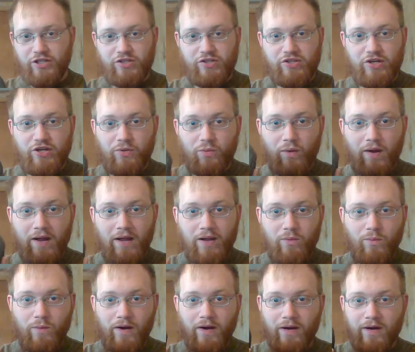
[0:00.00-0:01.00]
a certain way
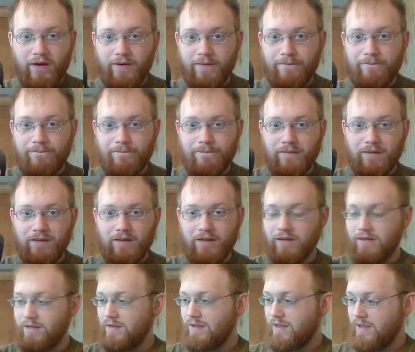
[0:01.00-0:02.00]
where
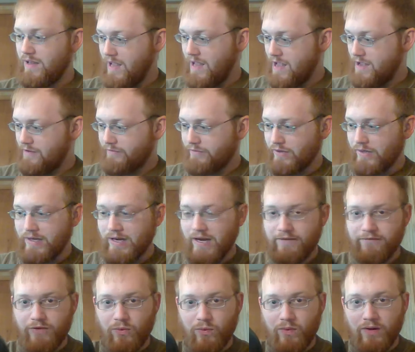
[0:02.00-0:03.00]

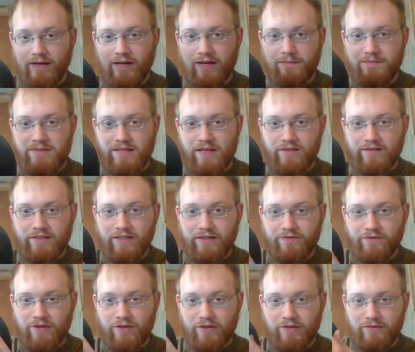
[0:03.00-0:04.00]
every one comes out
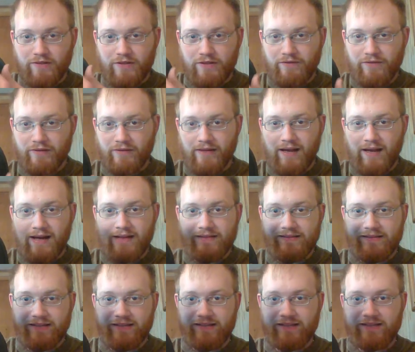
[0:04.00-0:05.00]
different. You'll have different
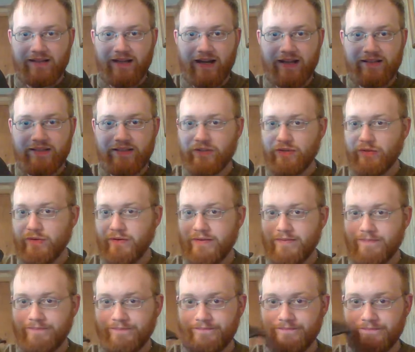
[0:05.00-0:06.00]
lines and designs through it.
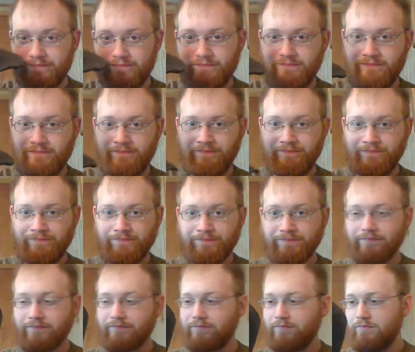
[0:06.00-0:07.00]
All
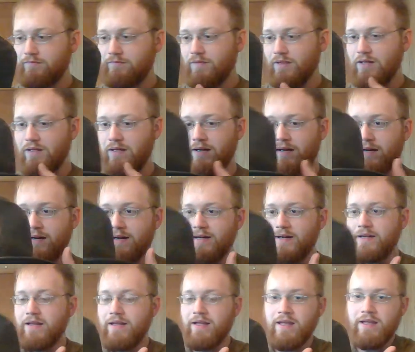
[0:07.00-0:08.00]
right.
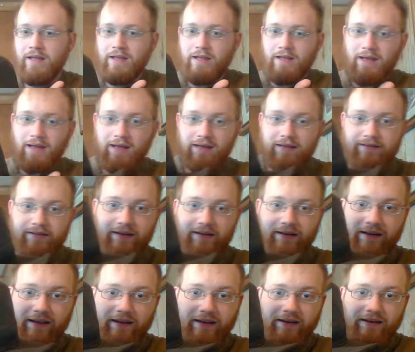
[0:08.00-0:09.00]
Has
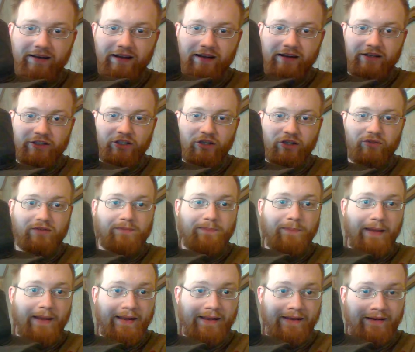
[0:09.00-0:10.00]
an Indiana Jones
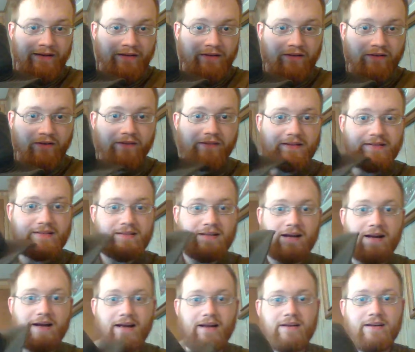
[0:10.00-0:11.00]
pin on the
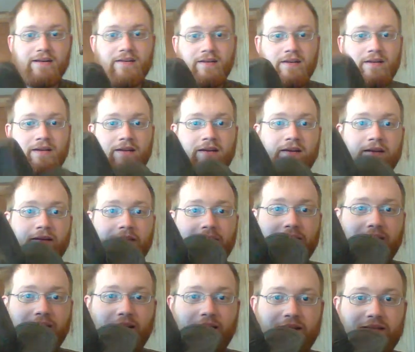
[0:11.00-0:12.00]
side.
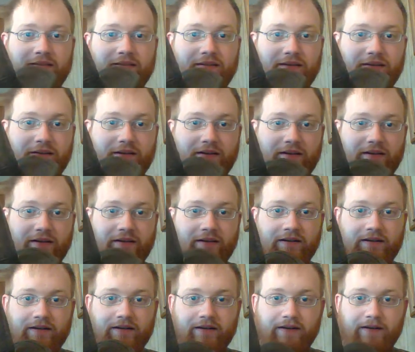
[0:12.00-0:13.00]
Has your
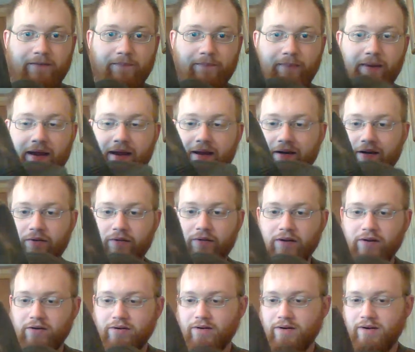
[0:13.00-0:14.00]
band going
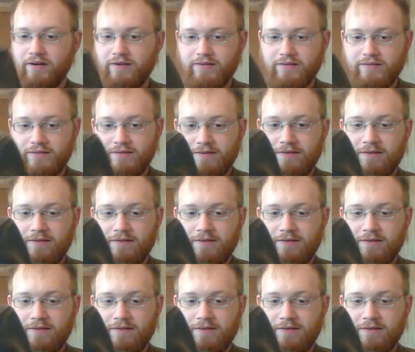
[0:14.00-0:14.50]
across.